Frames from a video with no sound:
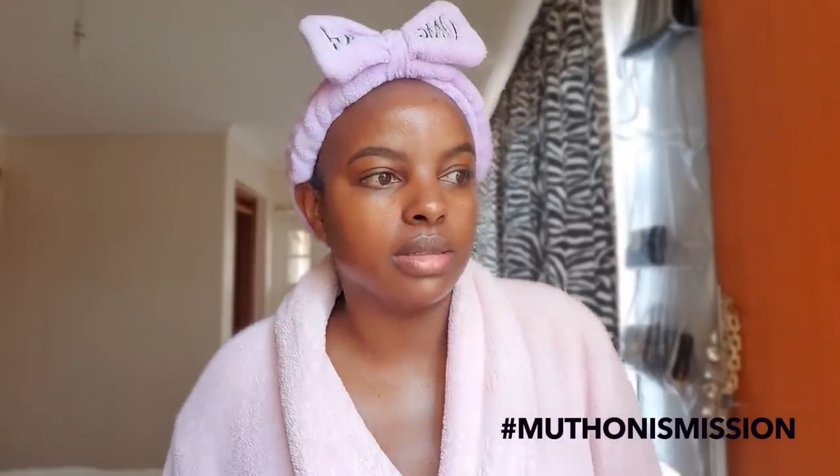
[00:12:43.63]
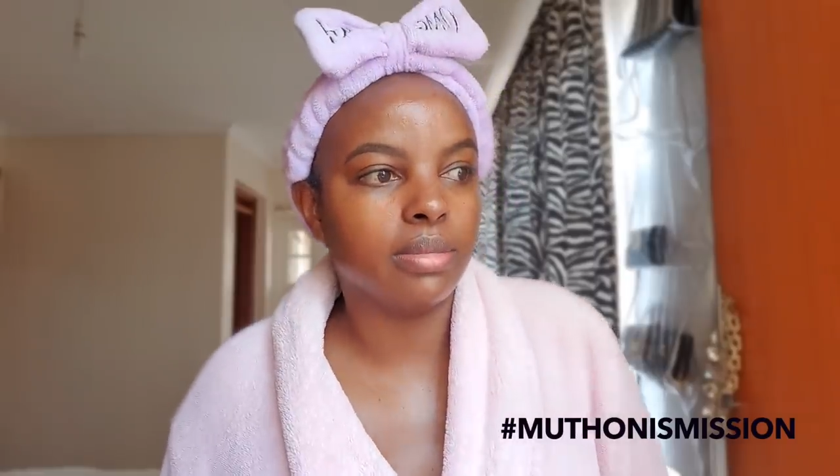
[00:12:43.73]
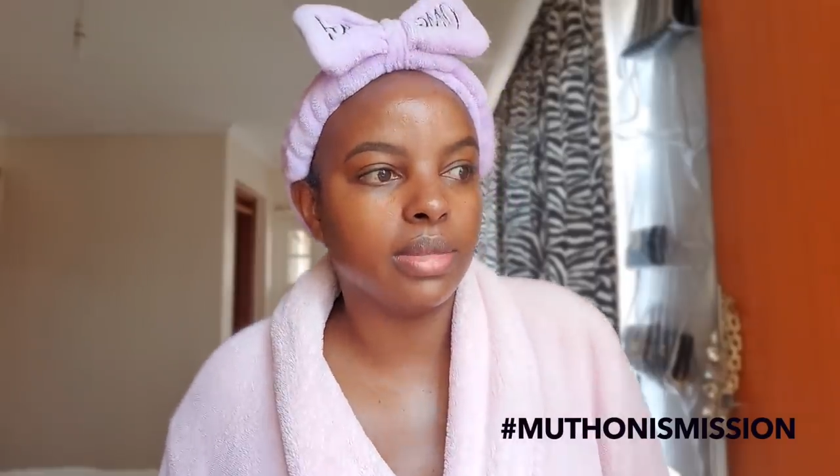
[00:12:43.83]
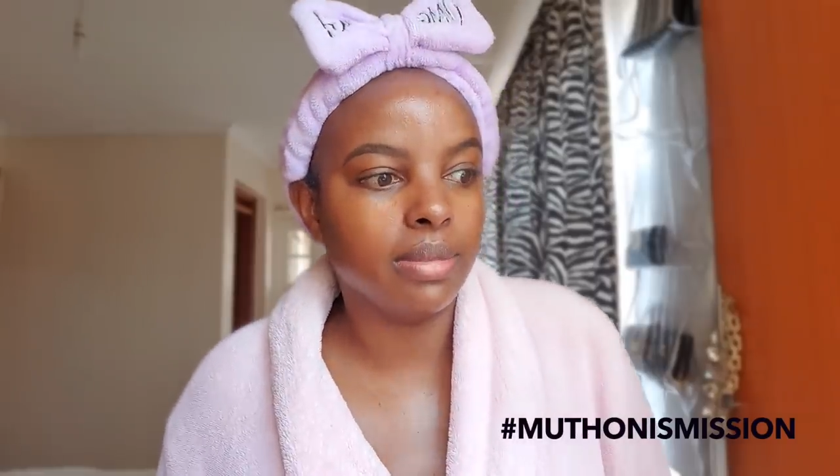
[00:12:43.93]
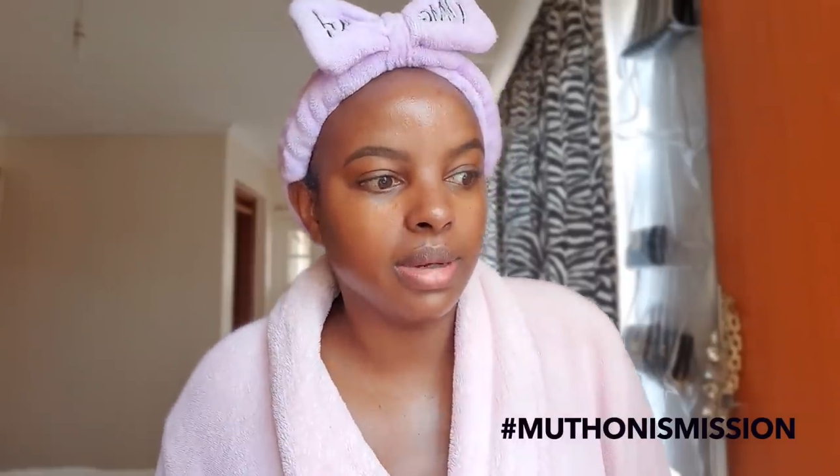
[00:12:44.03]

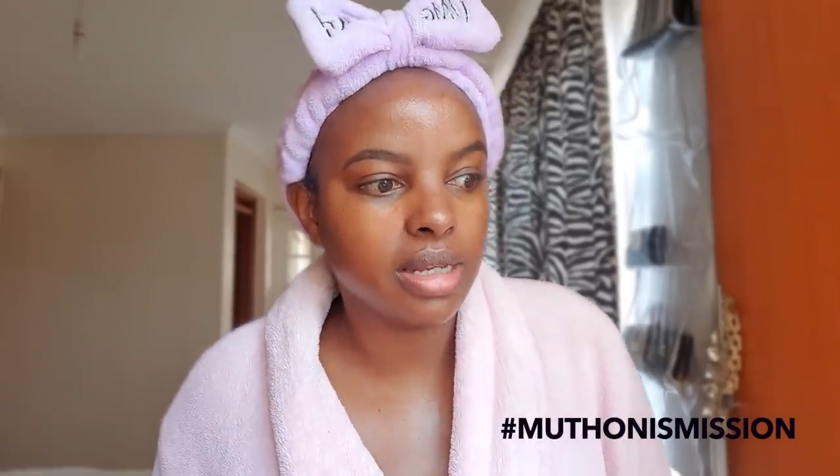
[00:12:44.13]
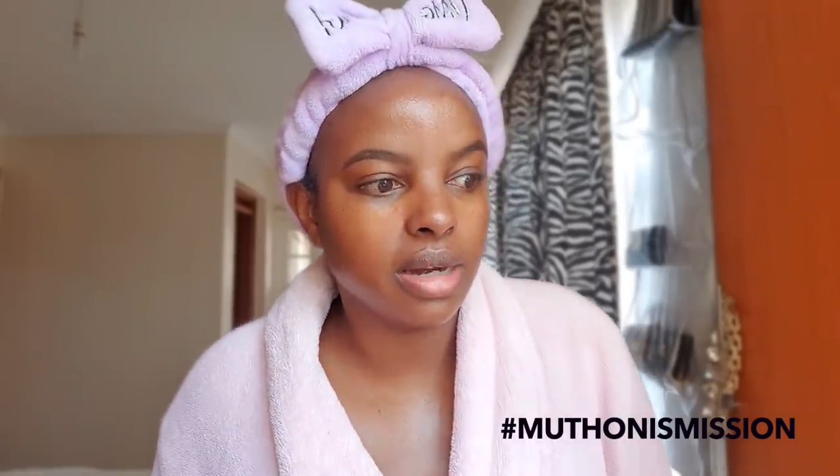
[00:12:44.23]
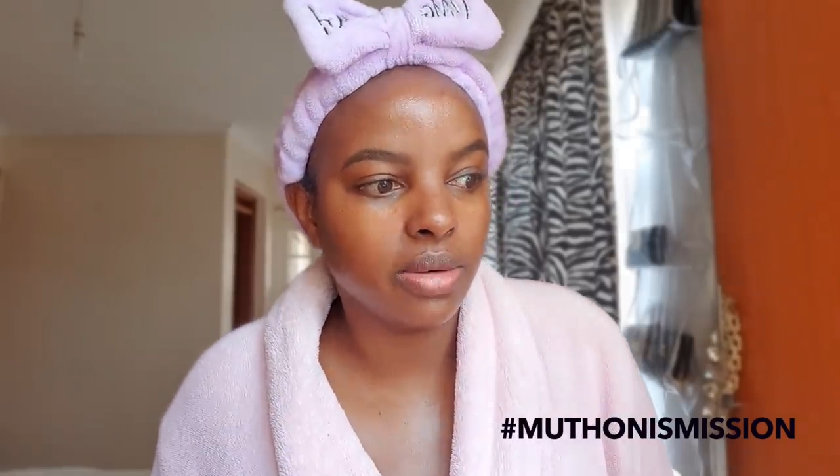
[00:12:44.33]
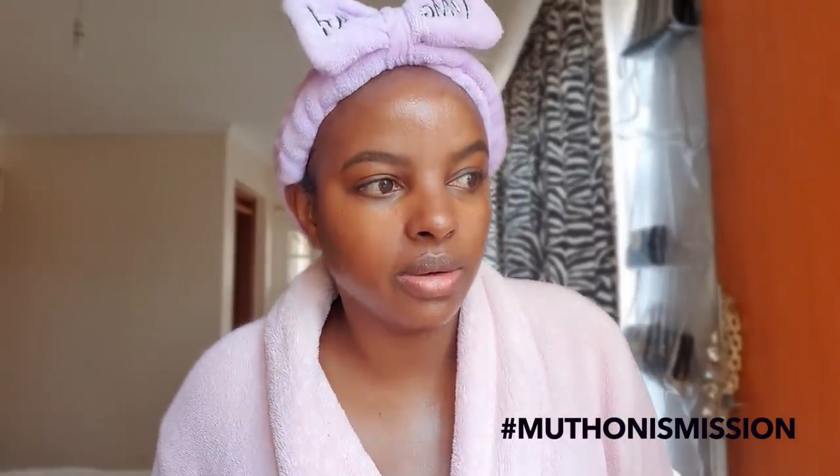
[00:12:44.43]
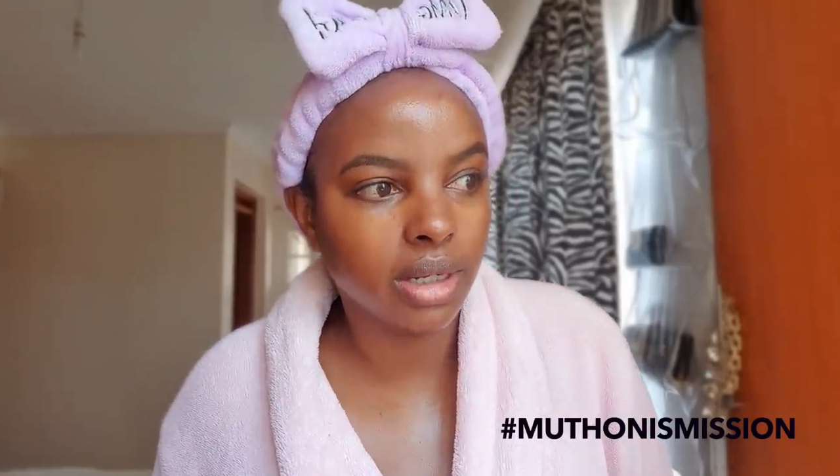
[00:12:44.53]
some neighbors are
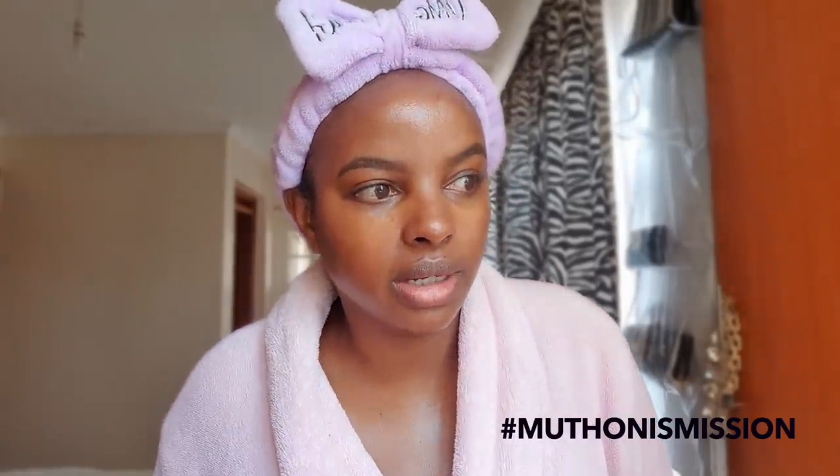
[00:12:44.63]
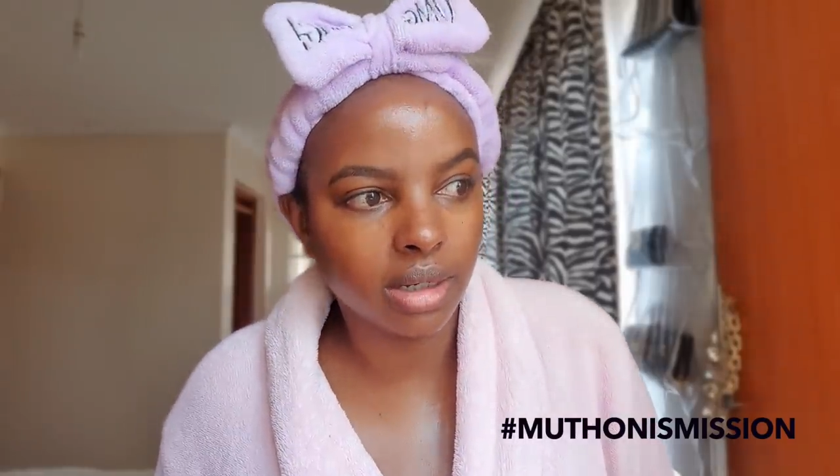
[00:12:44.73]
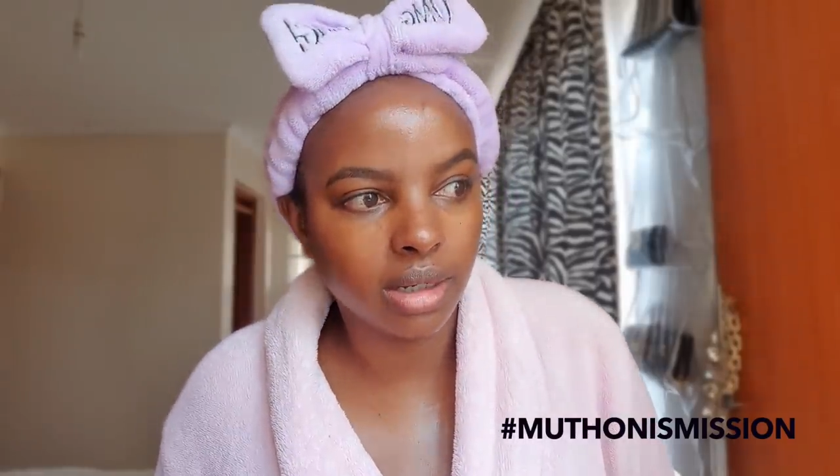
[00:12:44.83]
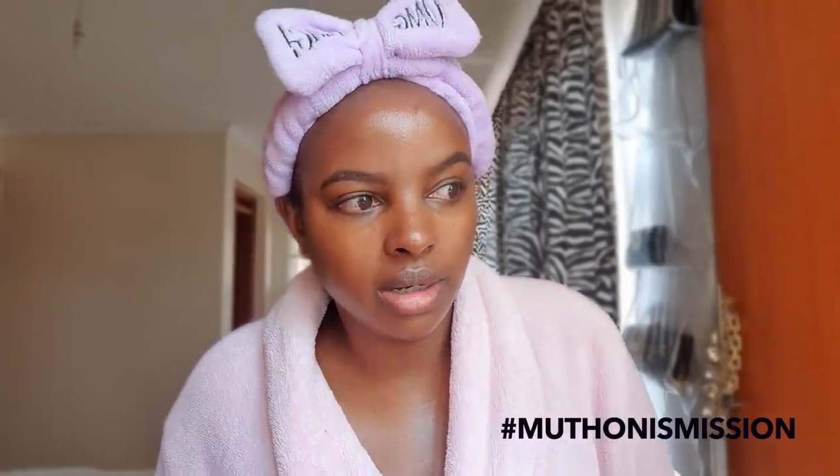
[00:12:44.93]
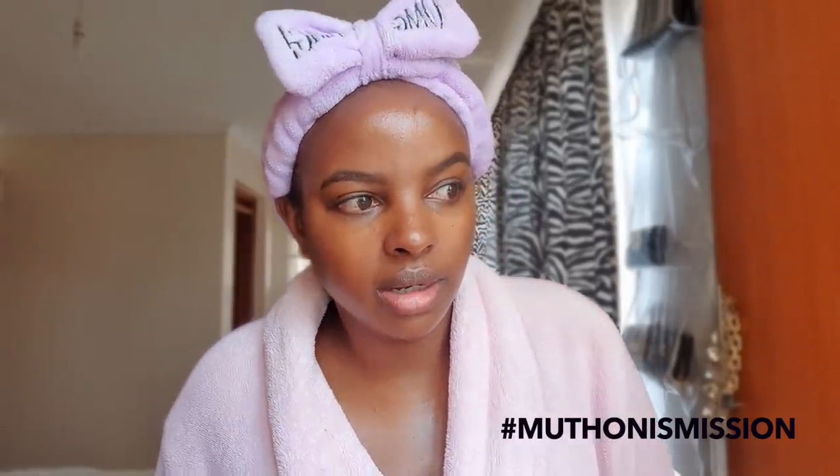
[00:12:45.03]
knocking